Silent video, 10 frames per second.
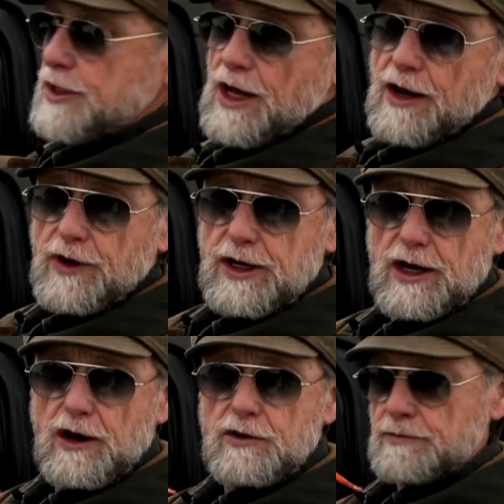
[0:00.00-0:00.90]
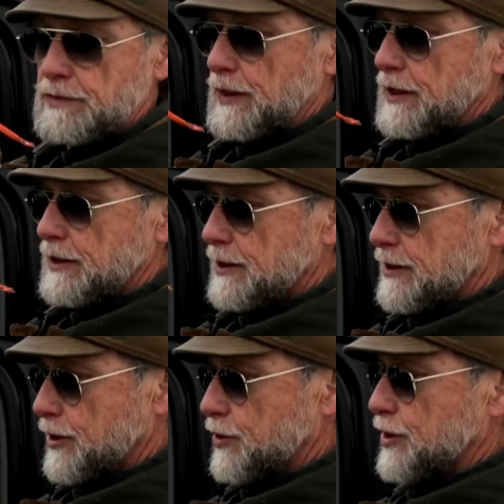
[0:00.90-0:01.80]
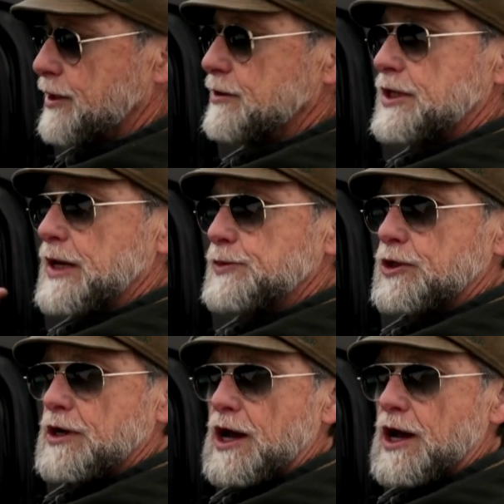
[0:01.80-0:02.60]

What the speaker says: a hood on right now. The hood keeps her